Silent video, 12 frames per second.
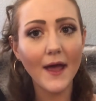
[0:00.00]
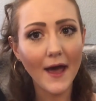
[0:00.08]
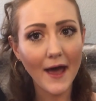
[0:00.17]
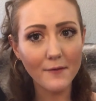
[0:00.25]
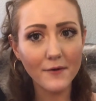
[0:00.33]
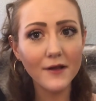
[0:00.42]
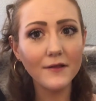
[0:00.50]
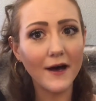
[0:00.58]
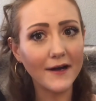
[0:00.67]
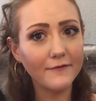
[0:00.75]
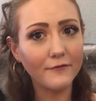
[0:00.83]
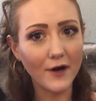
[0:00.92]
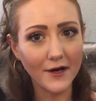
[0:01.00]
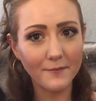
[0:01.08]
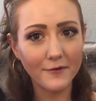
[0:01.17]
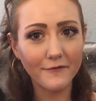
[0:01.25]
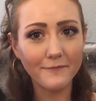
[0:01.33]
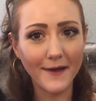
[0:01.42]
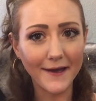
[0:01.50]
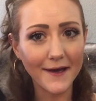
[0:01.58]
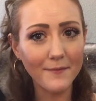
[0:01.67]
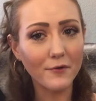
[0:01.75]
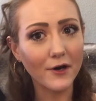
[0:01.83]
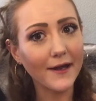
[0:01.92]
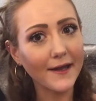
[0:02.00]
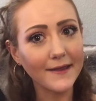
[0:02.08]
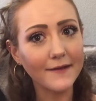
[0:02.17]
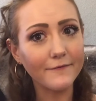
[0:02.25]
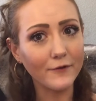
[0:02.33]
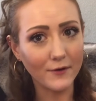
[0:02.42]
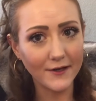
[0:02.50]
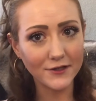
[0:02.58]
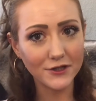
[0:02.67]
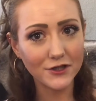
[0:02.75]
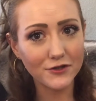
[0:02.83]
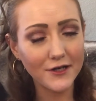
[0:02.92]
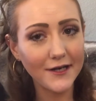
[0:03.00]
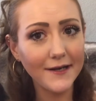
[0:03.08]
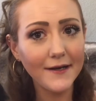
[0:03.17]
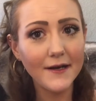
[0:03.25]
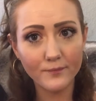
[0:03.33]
I wear a lot of waterproof makeup working in the food industry